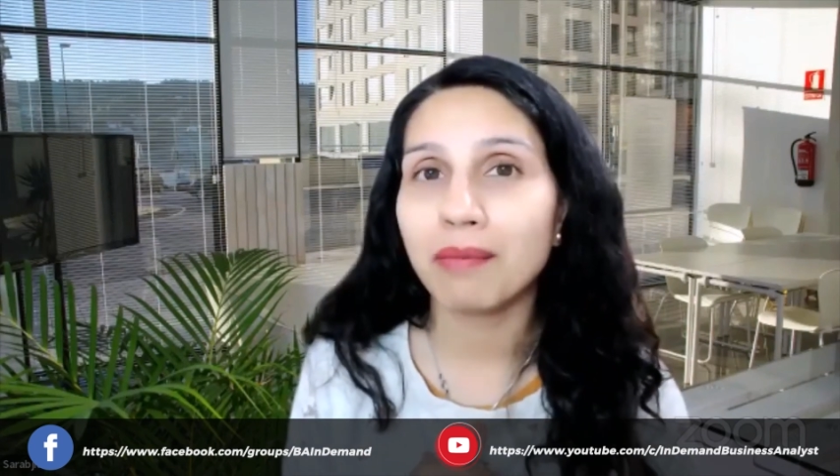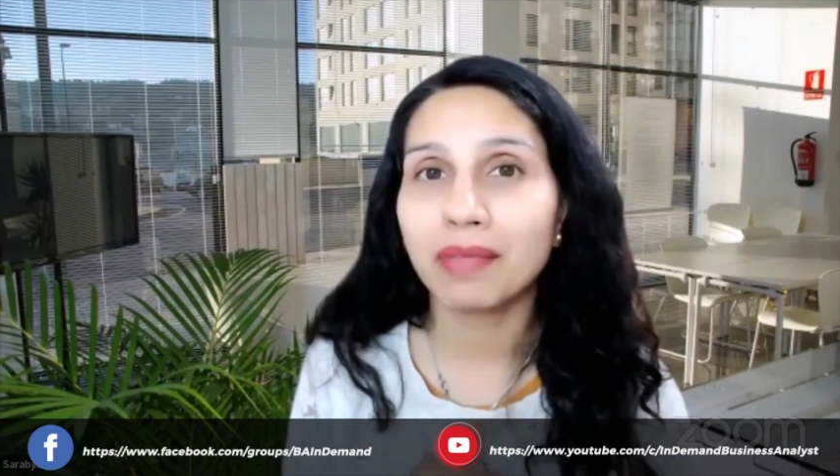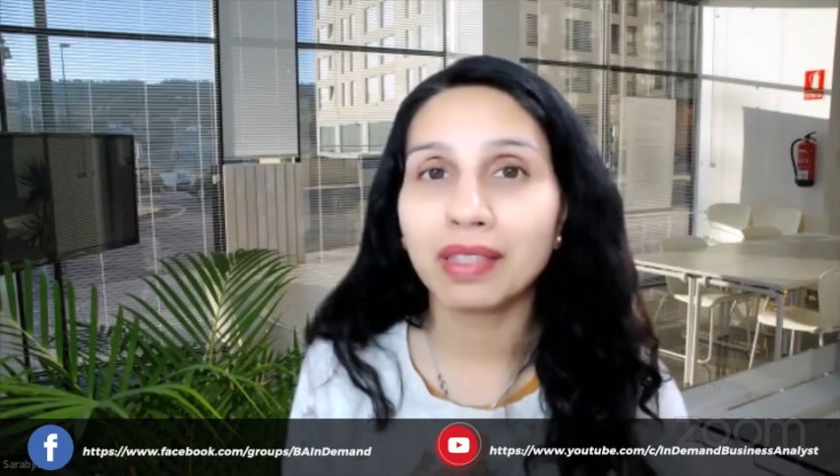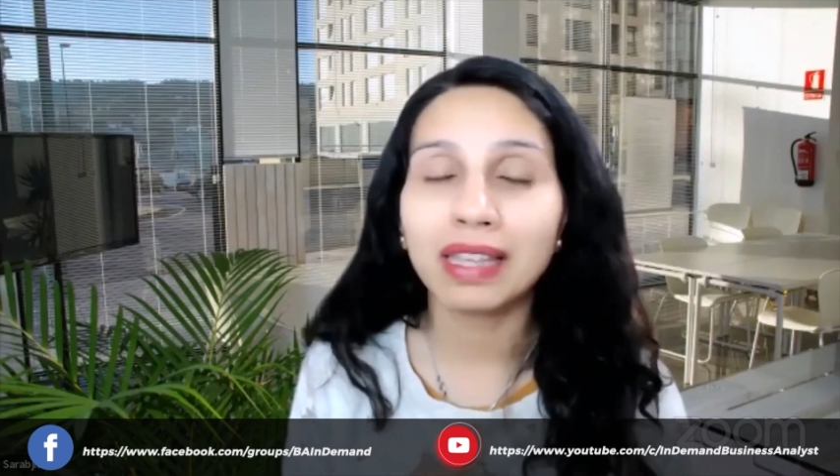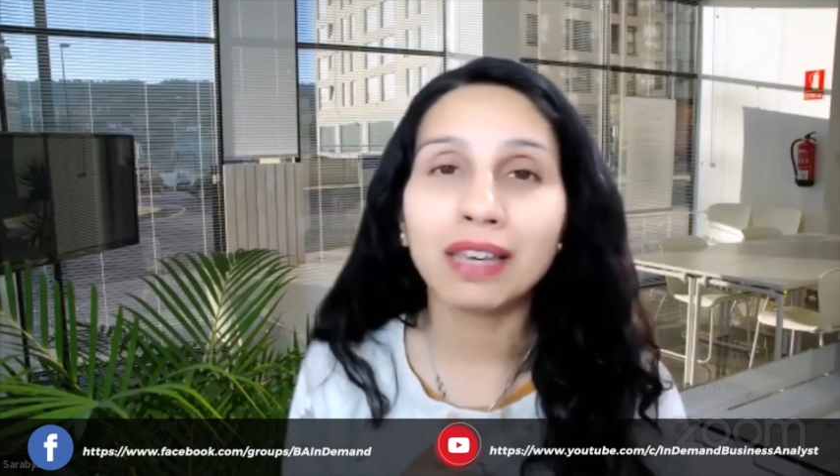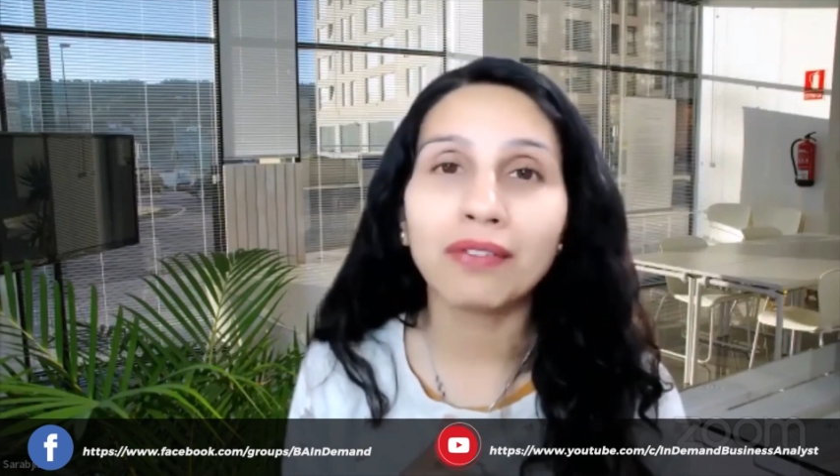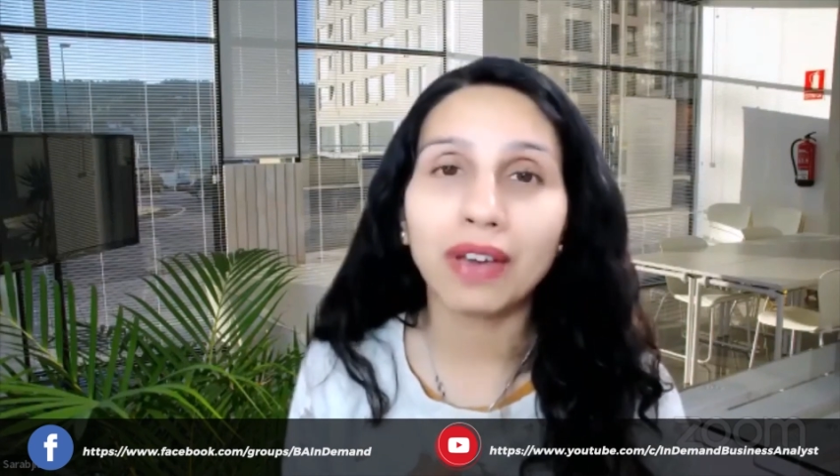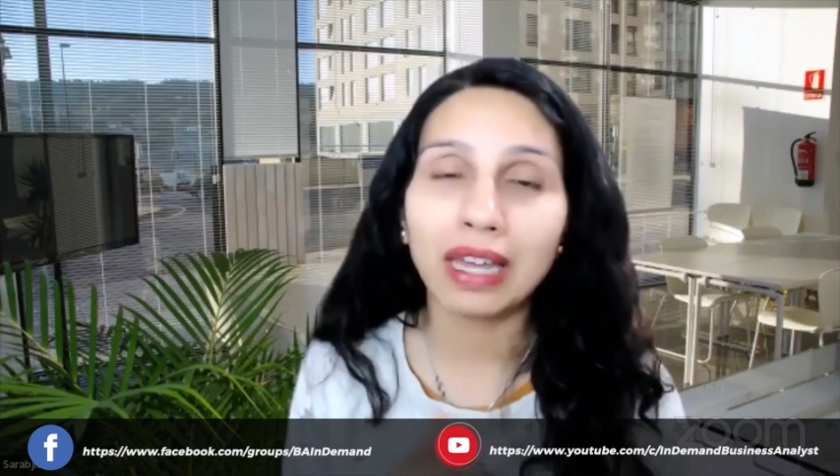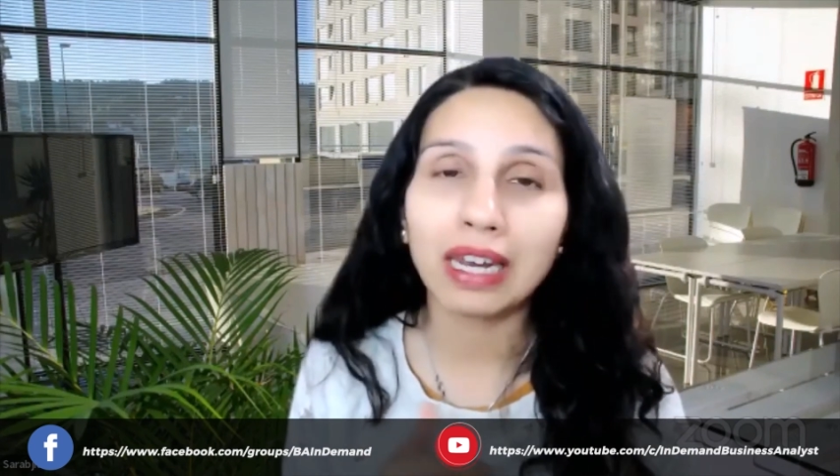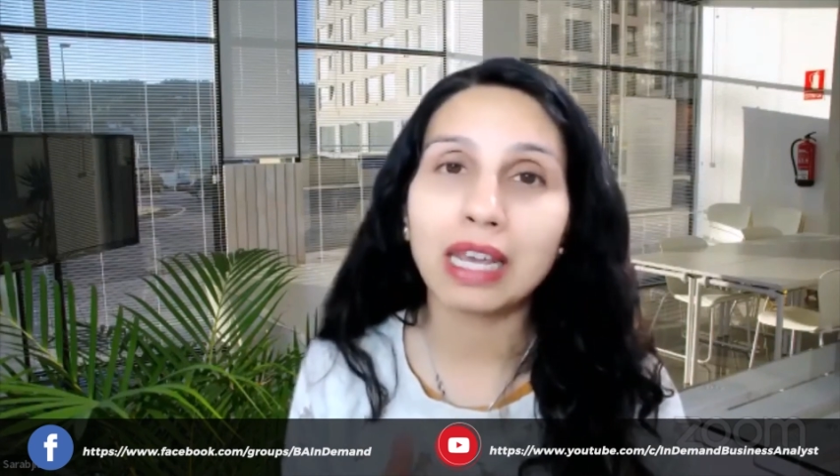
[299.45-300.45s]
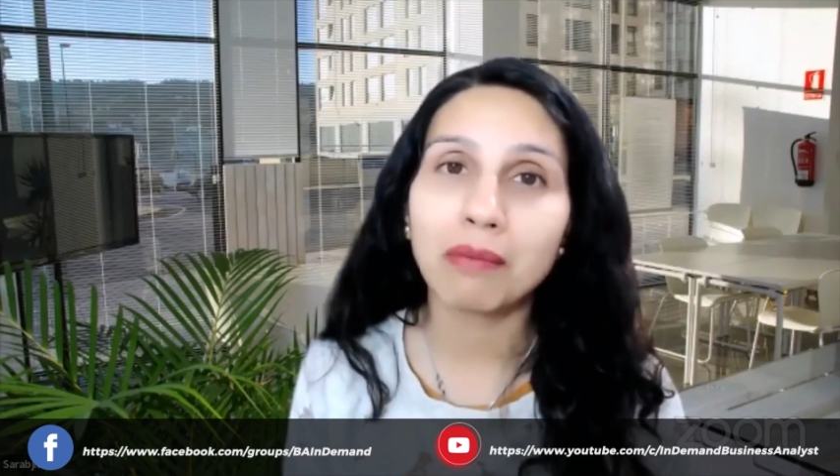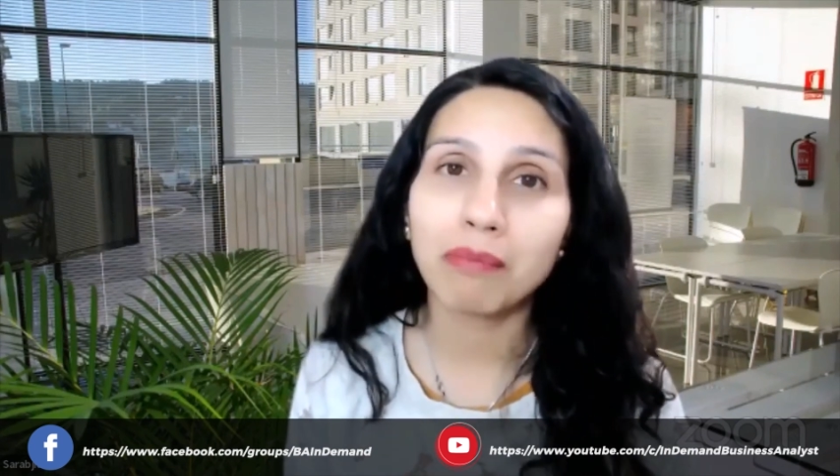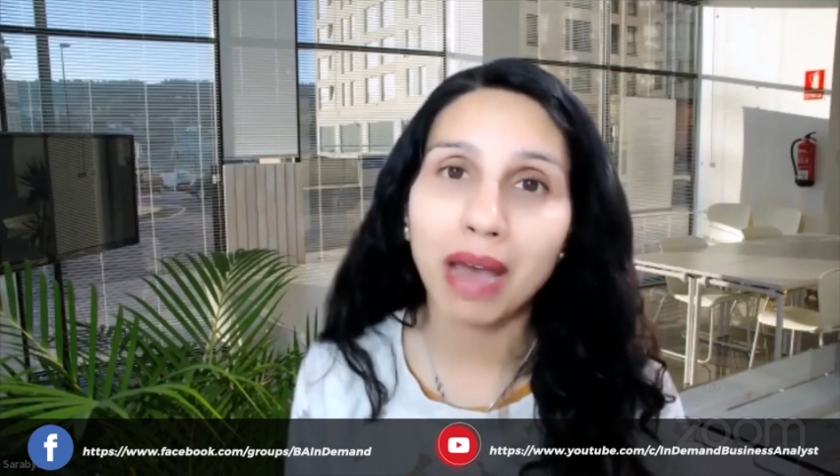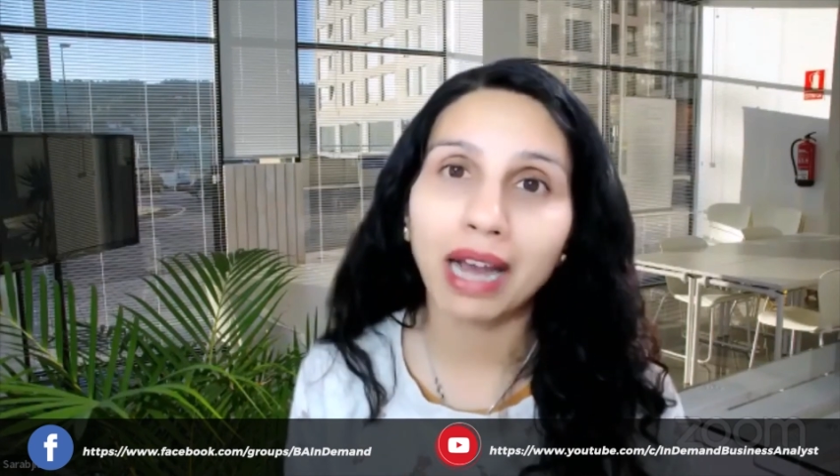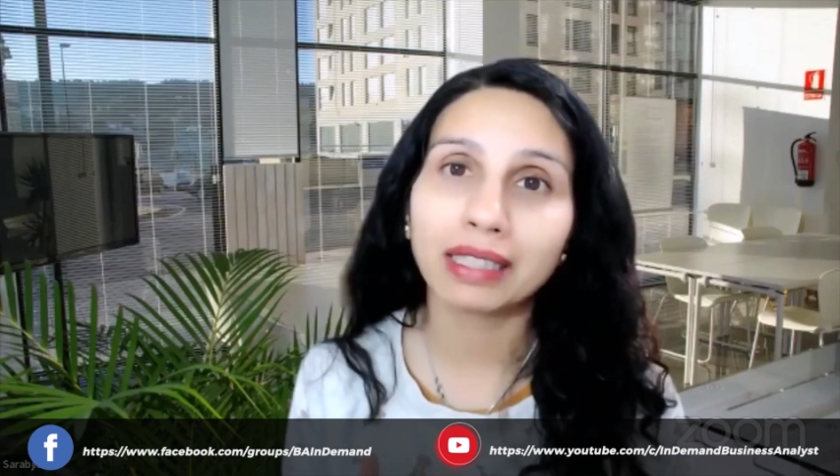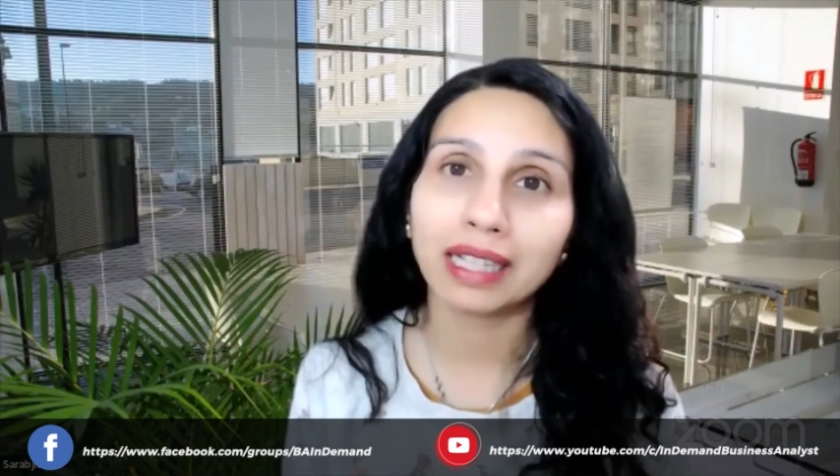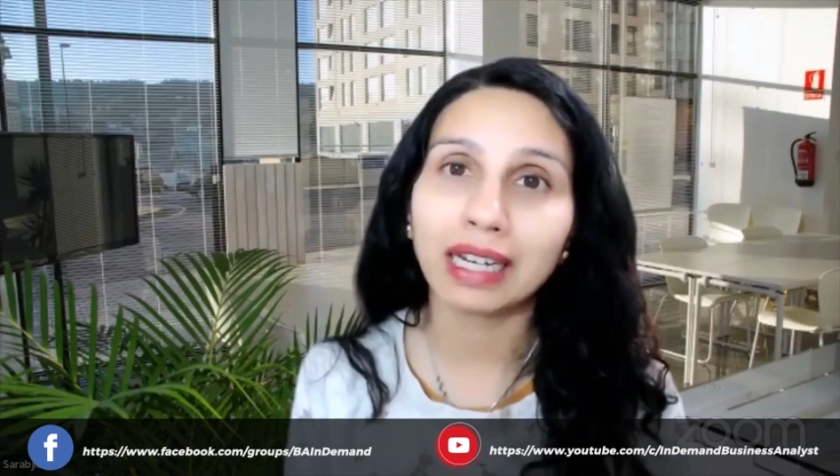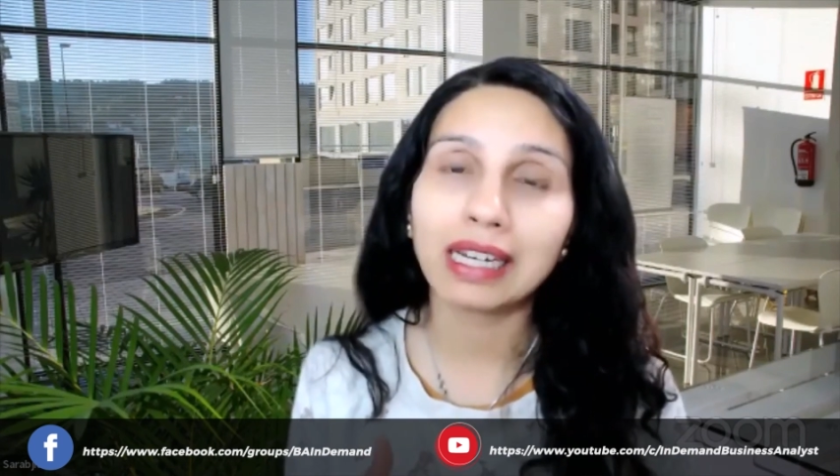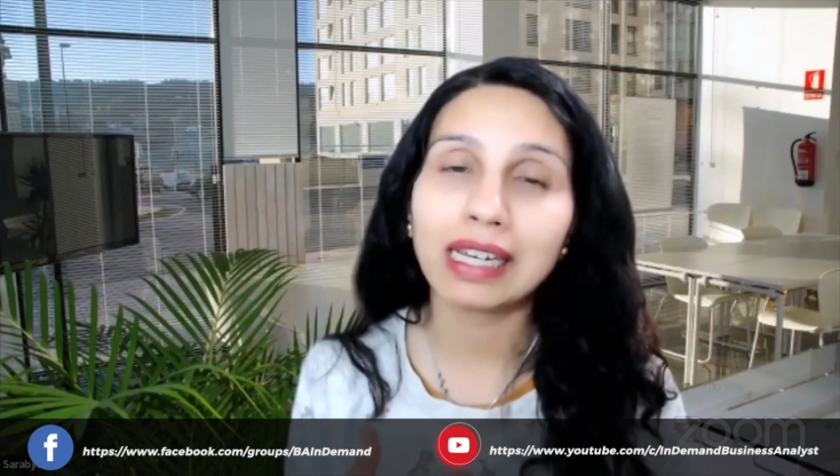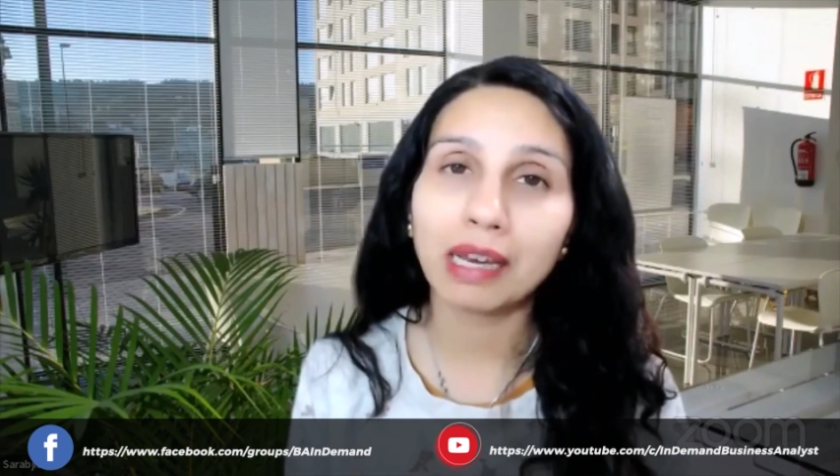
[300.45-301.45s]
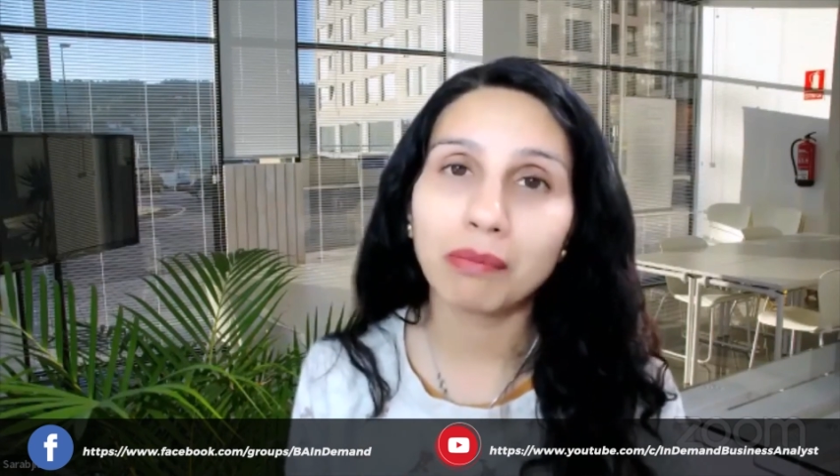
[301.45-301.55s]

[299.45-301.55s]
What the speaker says: leave an impact and get